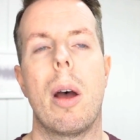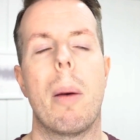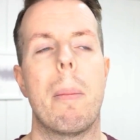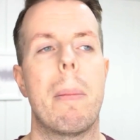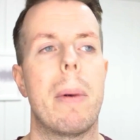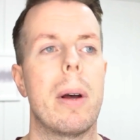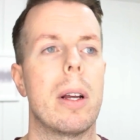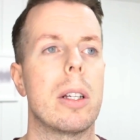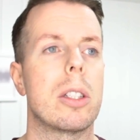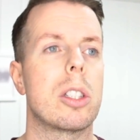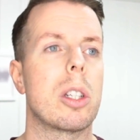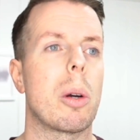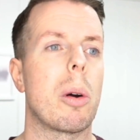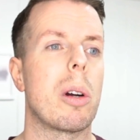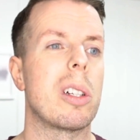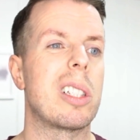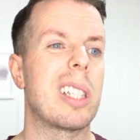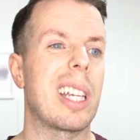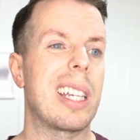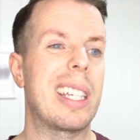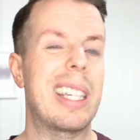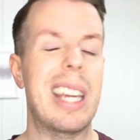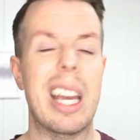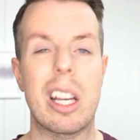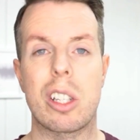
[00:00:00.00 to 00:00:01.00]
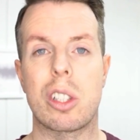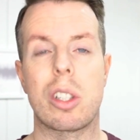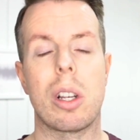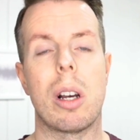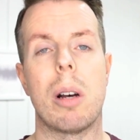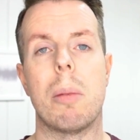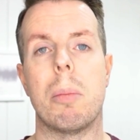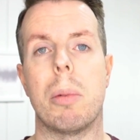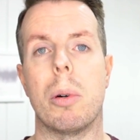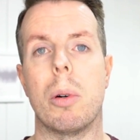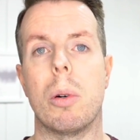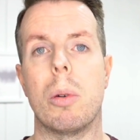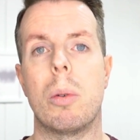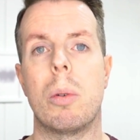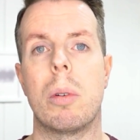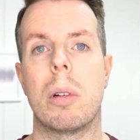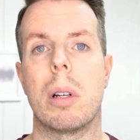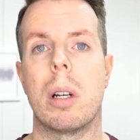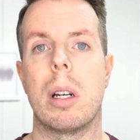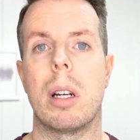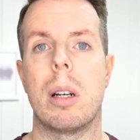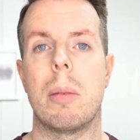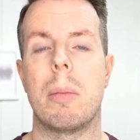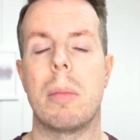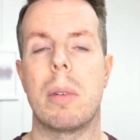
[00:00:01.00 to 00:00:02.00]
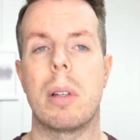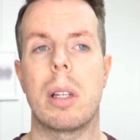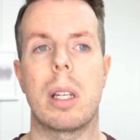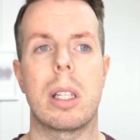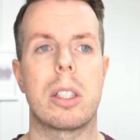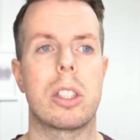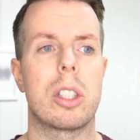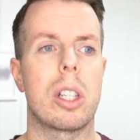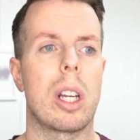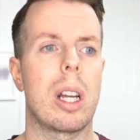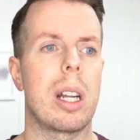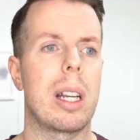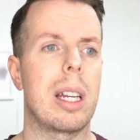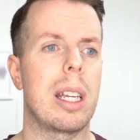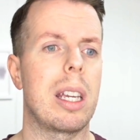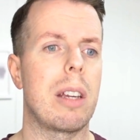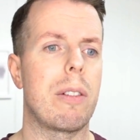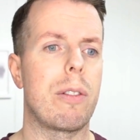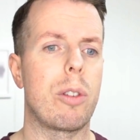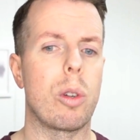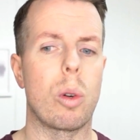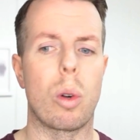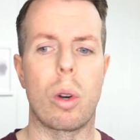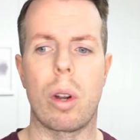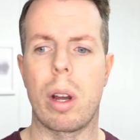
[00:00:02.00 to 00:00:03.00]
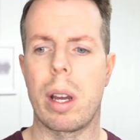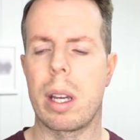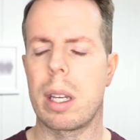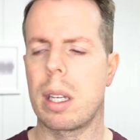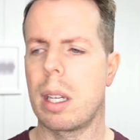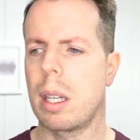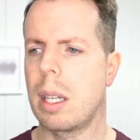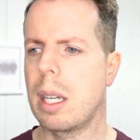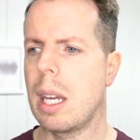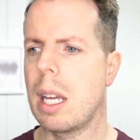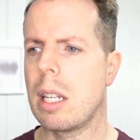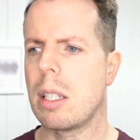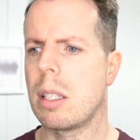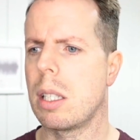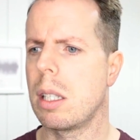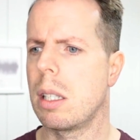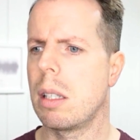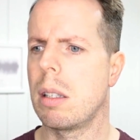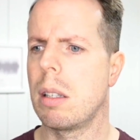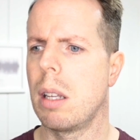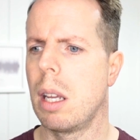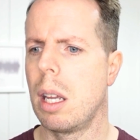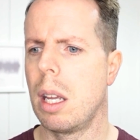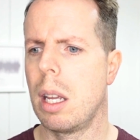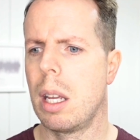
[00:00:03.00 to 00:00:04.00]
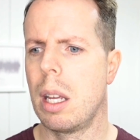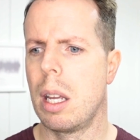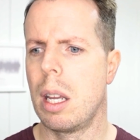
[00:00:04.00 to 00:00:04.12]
But so I'd say get a sample, and certainly if you're like getting to the,